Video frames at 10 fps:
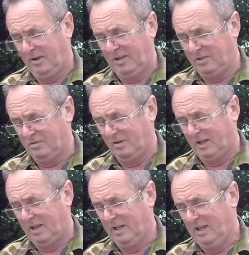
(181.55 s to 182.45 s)
any
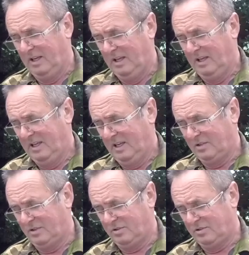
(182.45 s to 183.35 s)
tree is
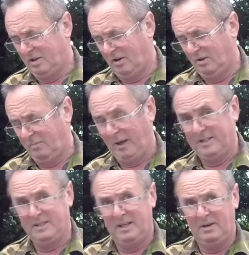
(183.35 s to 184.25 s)
because there's a lot of
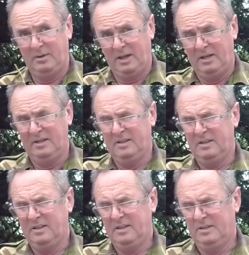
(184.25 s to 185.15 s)
bacteria.
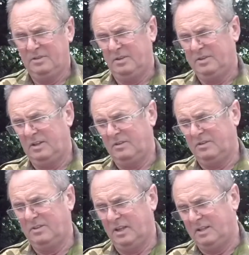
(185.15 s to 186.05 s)
So is that on
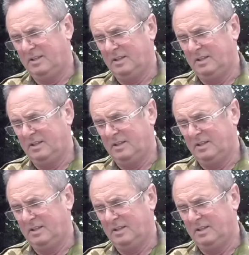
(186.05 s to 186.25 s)
set?